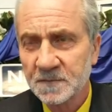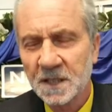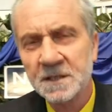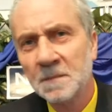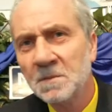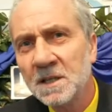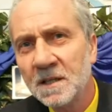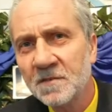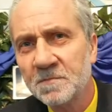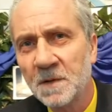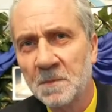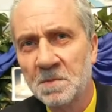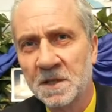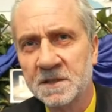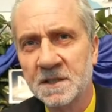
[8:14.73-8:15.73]
In the middle of
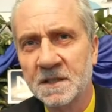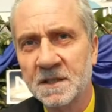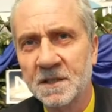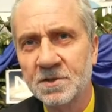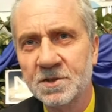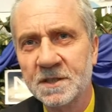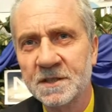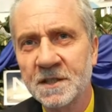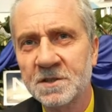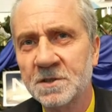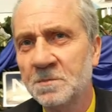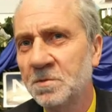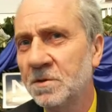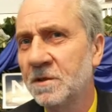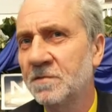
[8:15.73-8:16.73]
my presentation, there is
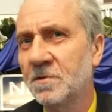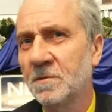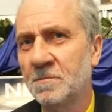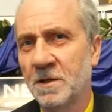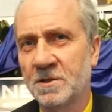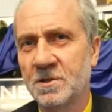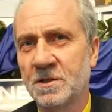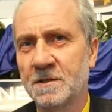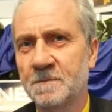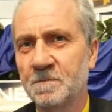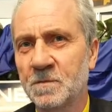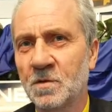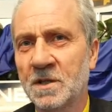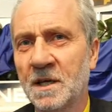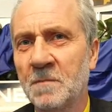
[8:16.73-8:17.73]
a beautiful picture.
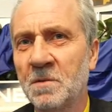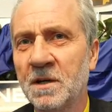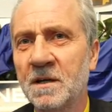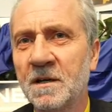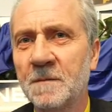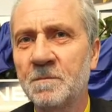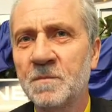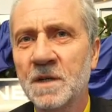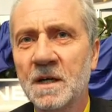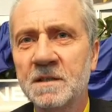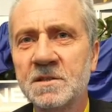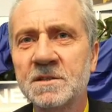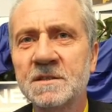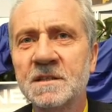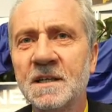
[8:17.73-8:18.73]
What I bring up,
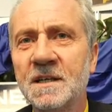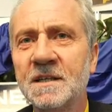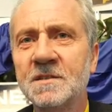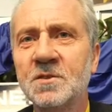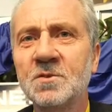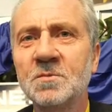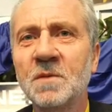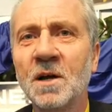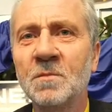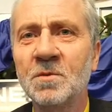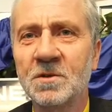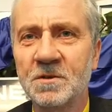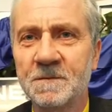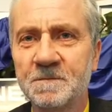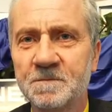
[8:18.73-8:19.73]
this is related to
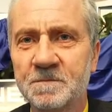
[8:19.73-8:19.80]
Marlboro.